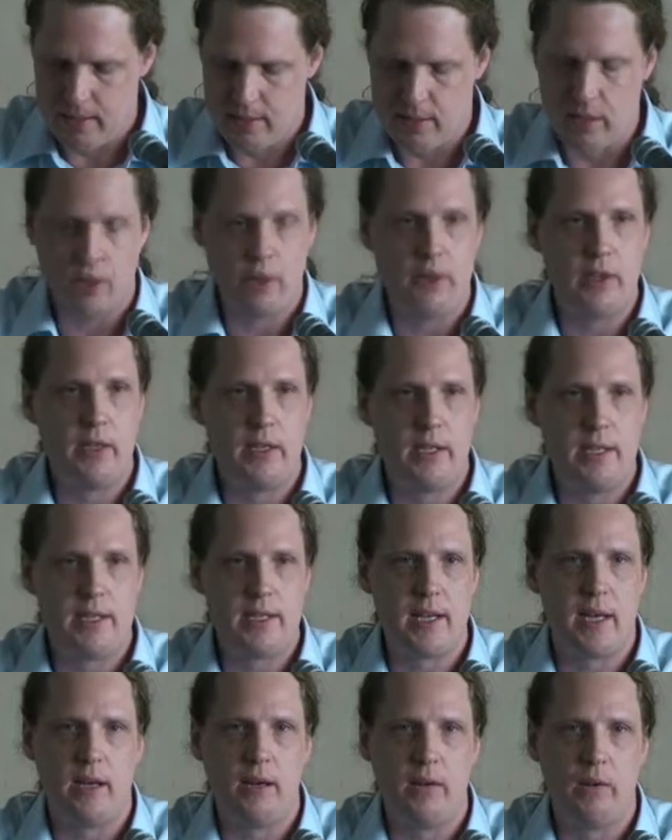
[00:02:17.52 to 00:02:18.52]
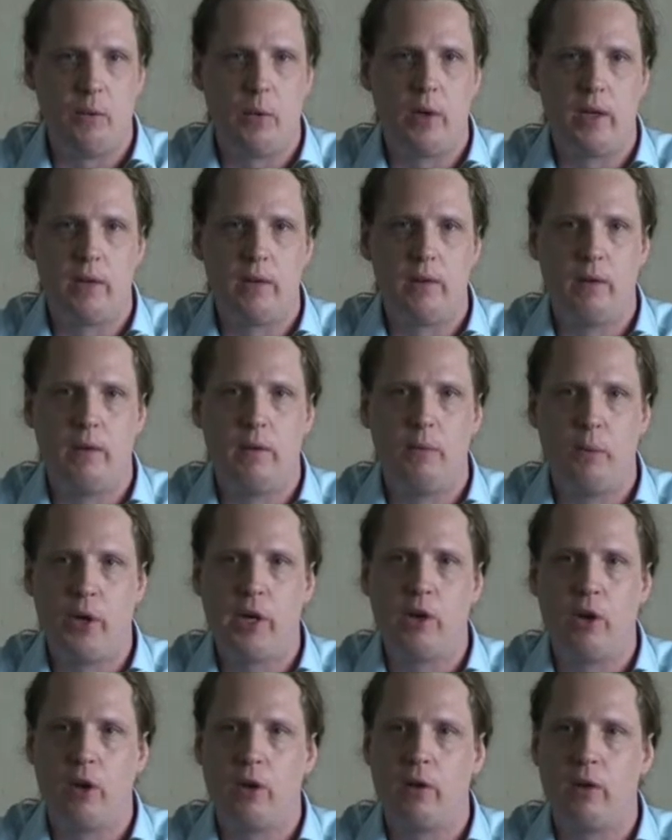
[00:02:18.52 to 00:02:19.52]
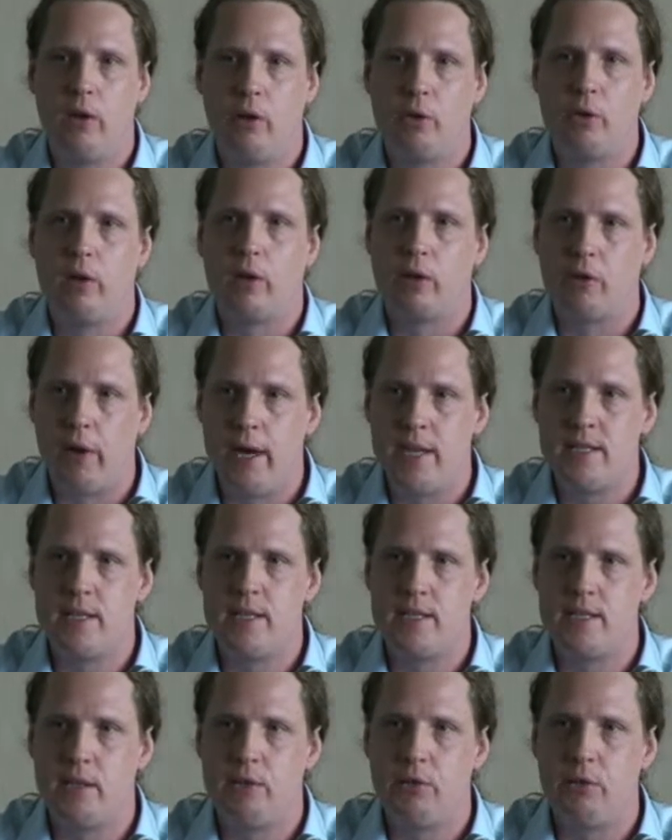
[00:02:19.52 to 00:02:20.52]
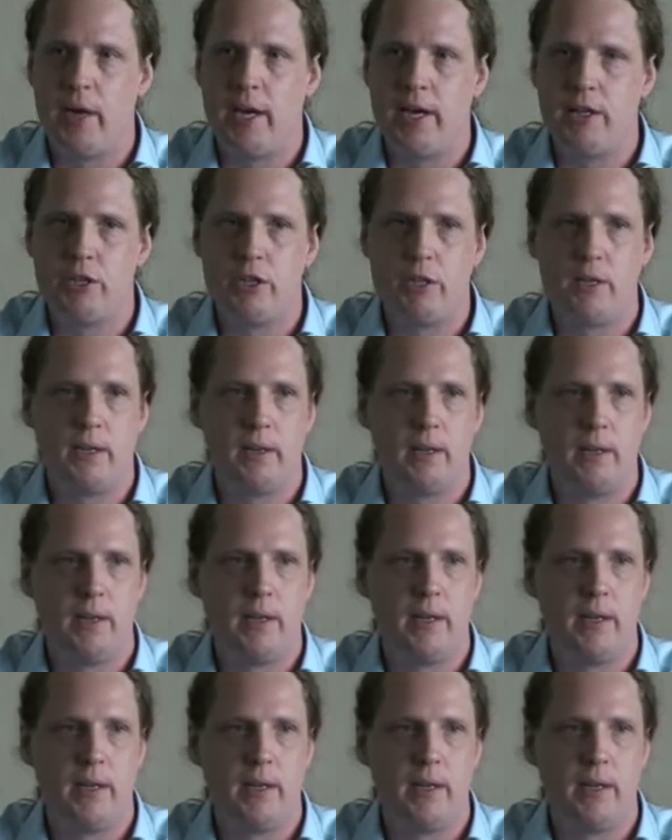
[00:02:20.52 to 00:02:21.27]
So these are what we call the local crisis situation